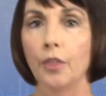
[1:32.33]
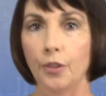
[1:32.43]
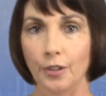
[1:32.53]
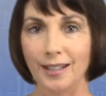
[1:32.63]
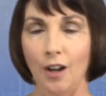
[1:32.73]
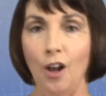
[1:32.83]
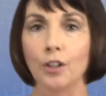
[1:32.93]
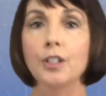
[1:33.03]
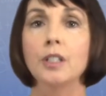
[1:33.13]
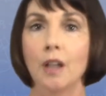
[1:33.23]

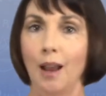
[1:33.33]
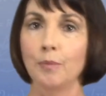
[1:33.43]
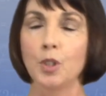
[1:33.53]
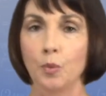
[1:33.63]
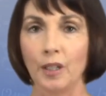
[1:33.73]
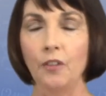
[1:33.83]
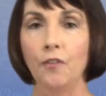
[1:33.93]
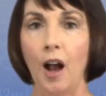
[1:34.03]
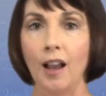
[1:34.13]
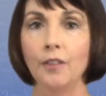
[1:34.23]
$30 times
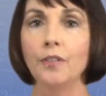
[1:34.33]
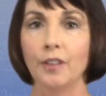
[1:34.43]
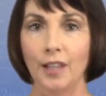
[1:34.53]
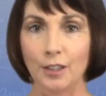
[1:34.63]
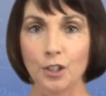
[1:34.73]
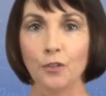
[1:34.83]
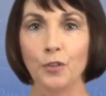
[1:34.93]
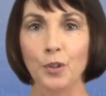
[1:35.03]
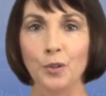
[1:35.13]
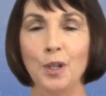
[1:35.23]
25, that's the
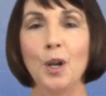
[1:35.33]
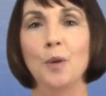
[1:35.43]
food,